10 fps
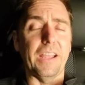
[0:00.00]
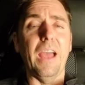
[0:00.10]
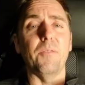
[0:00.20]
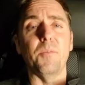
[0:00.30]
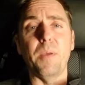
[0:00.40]
I
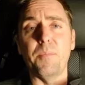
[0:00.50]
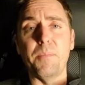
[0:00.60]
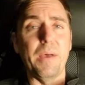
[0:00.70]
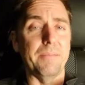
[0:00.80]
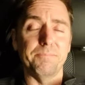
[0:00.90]
can't
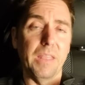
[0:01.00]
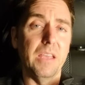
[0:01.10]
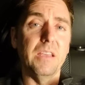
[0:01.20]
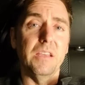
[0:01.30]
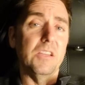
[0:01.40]
remember, but
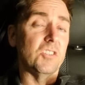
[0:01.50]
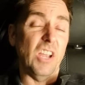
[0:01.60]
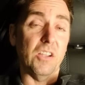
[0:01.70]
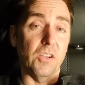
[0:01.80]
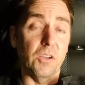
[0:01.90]

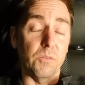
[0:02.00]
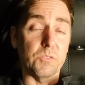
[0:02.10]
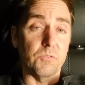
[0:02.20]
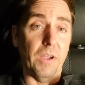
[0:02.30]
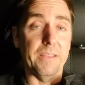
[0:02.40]
Jack
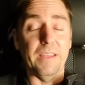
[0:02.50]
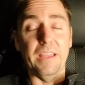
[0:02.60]
O'Connell's great